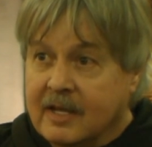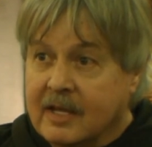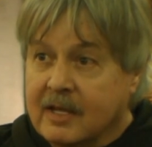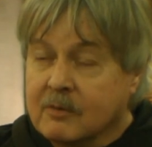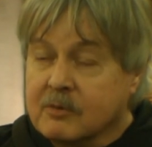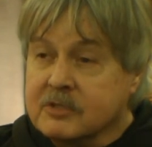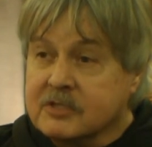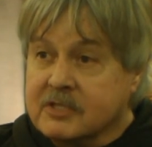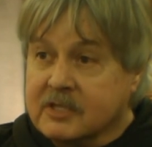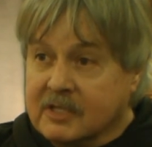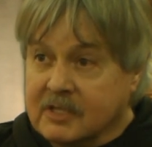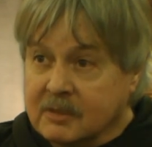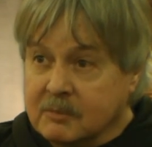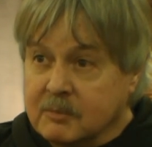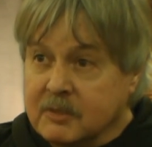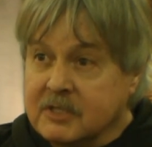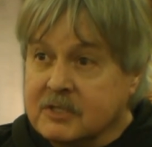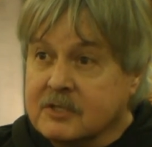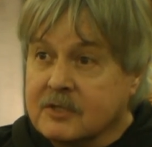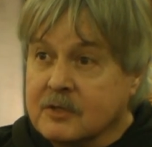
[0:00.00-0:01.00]
It was to get
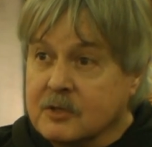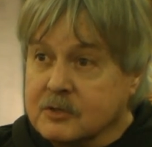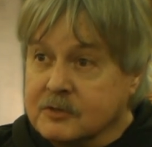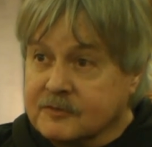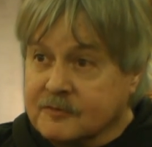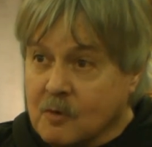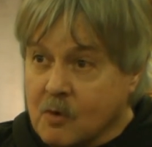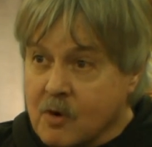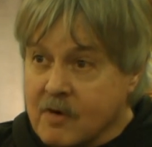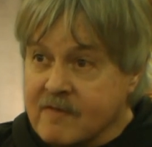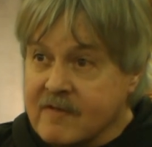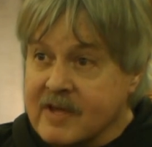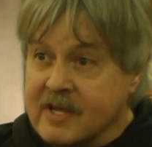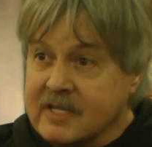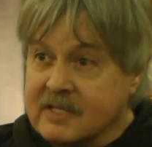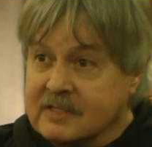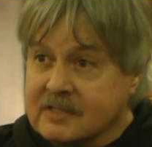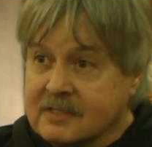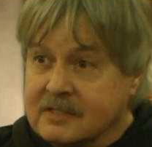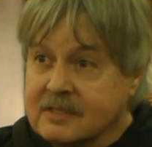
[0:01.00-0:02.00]
me to those 4
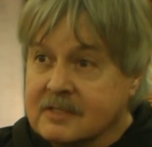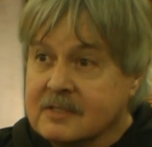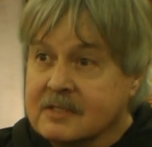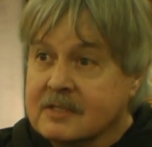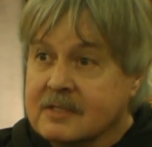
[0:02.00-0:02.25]
events.